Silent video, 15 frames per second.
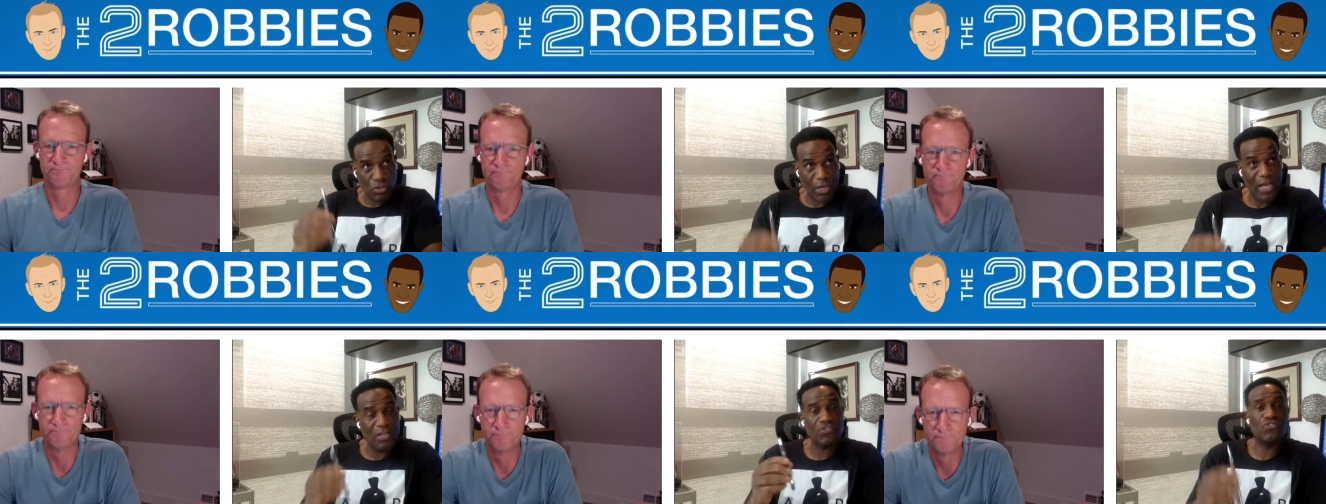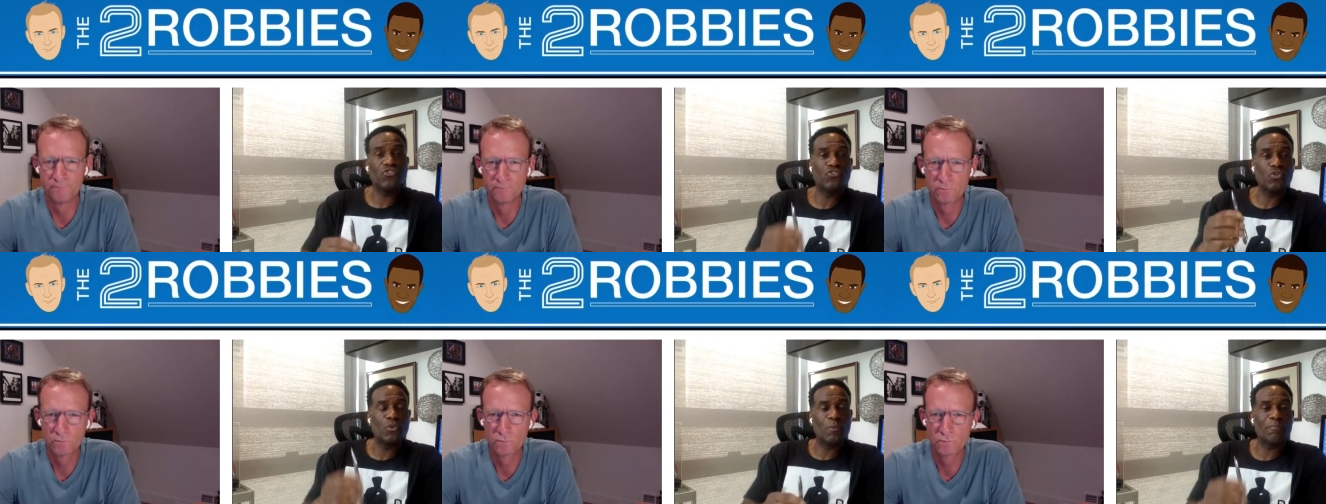Speaker 1: has
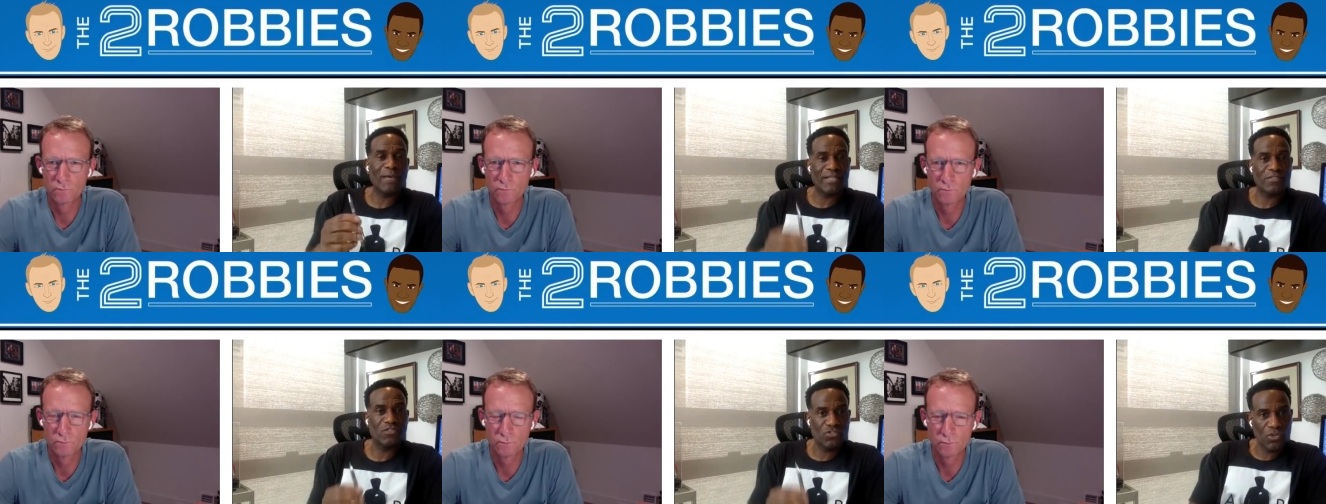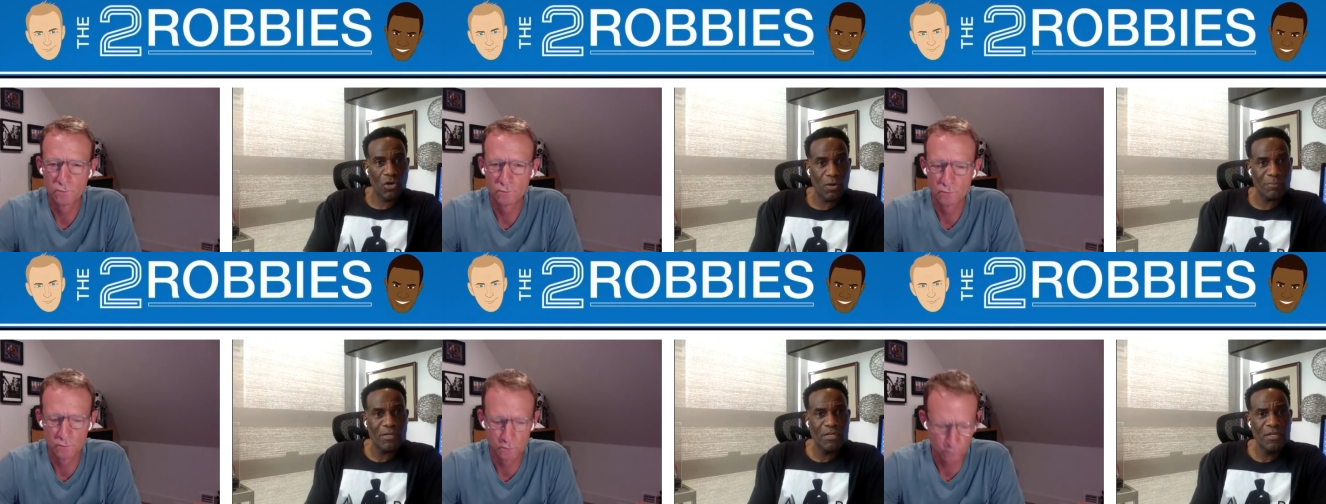to do a better
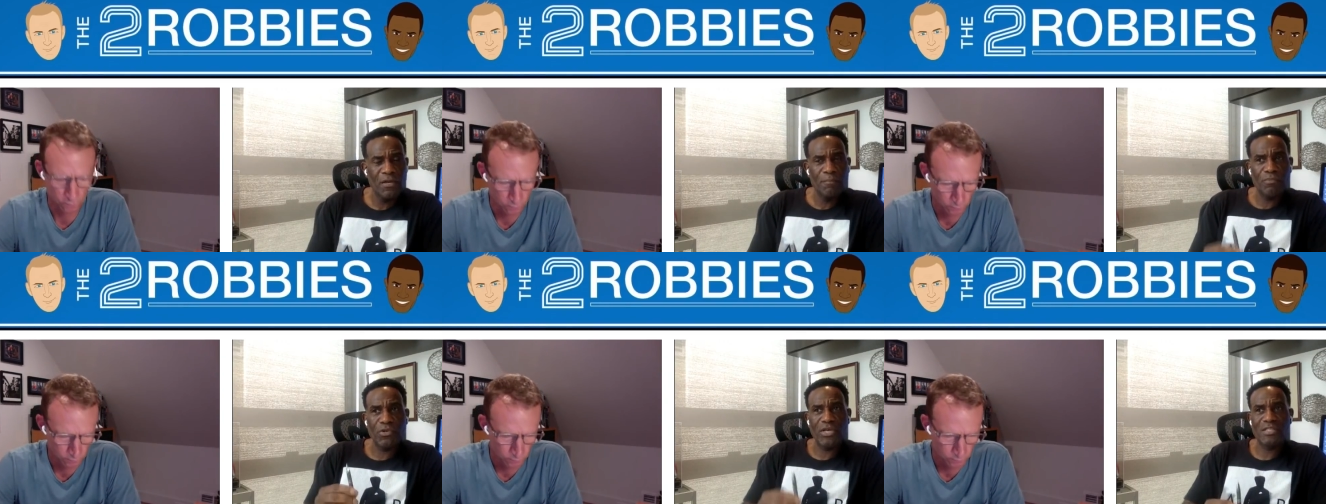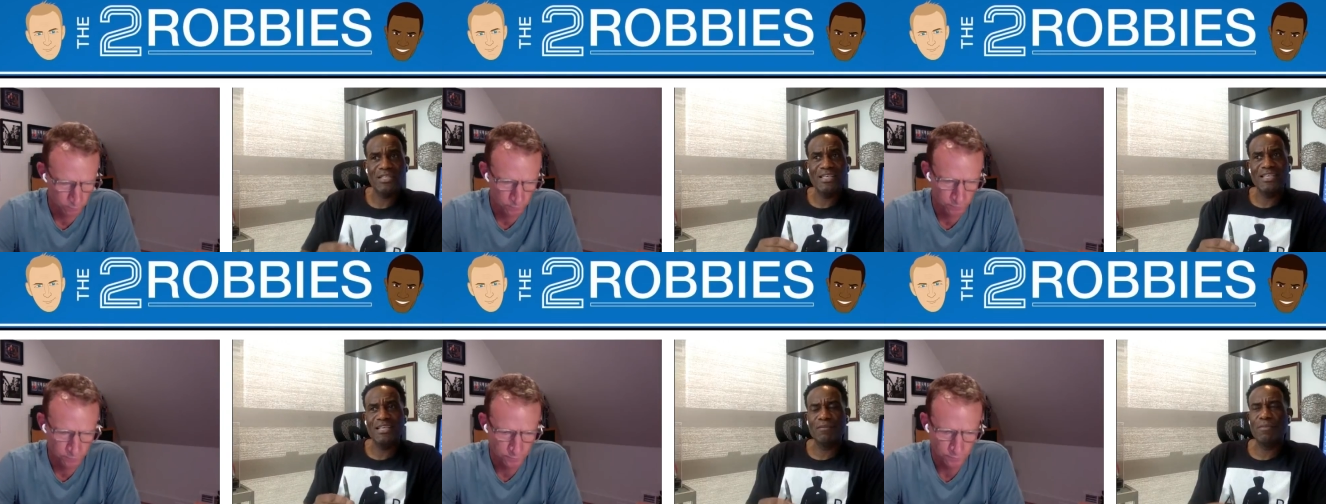job. But I
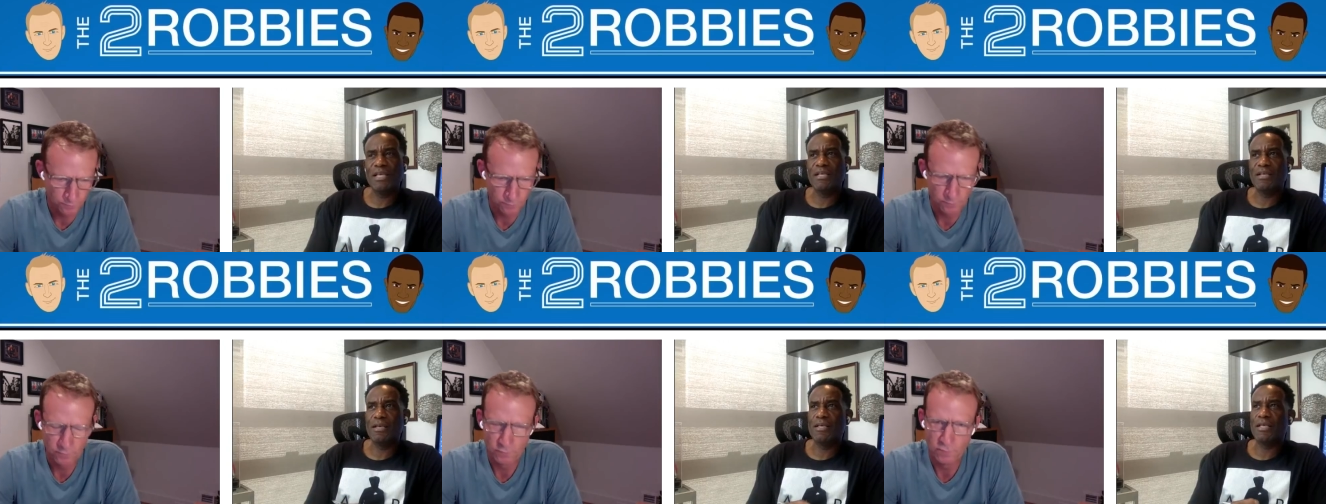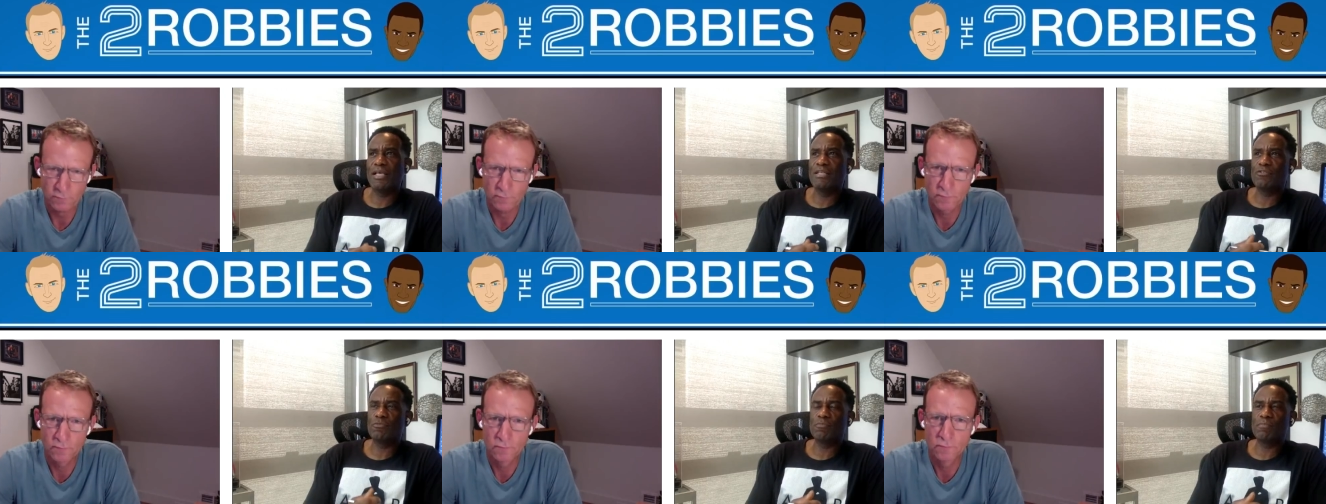think it, it,
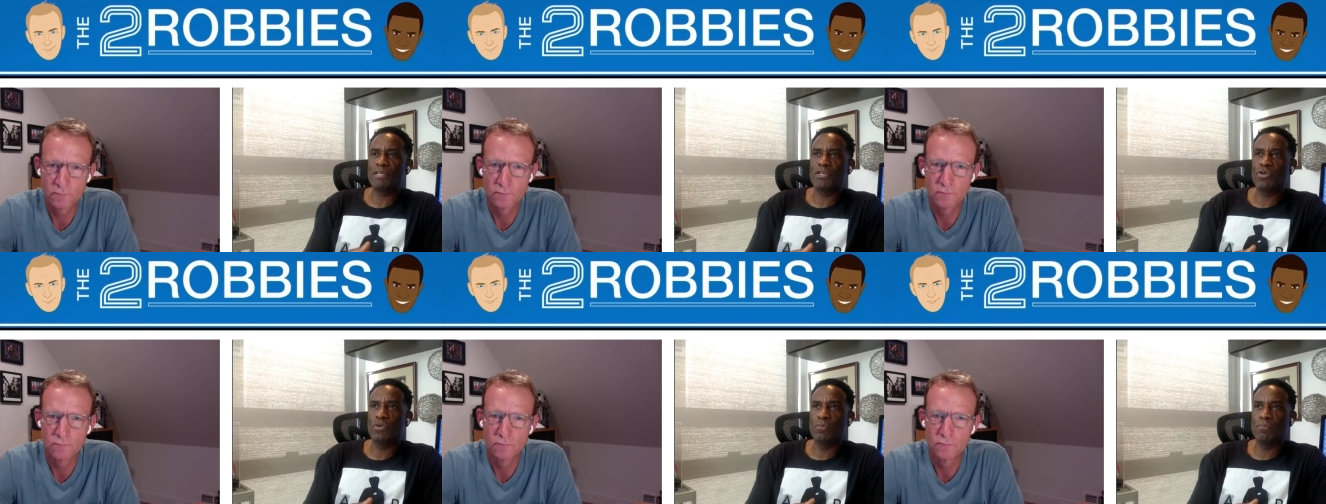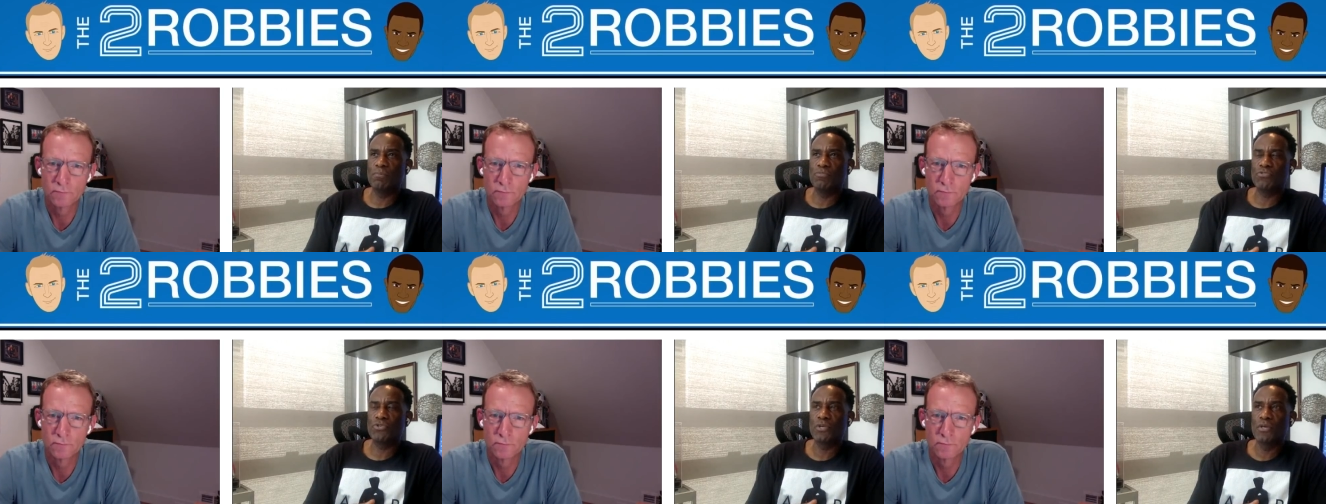it
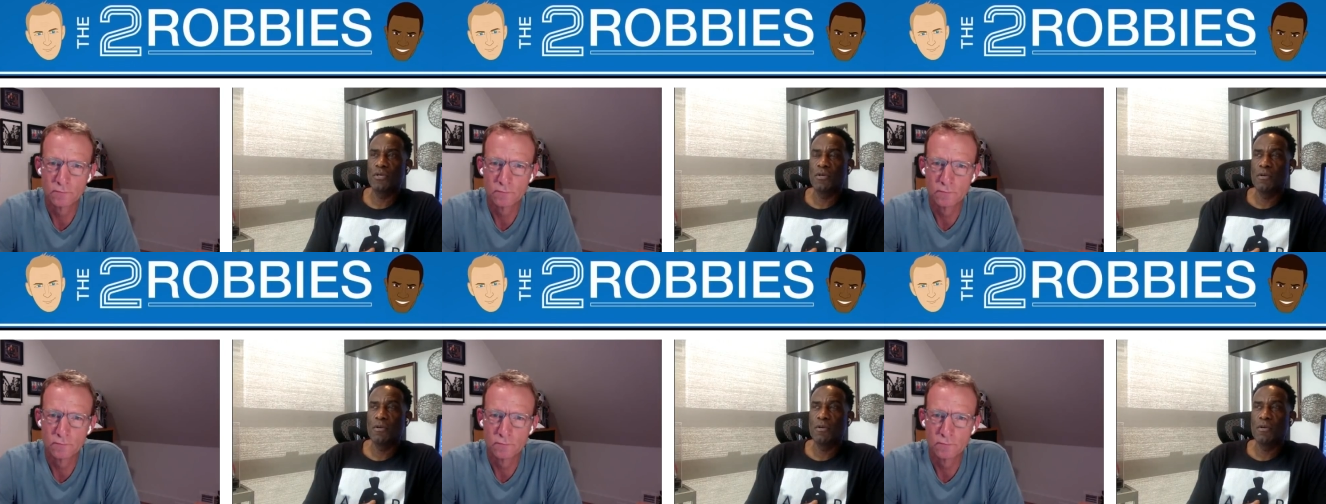becomes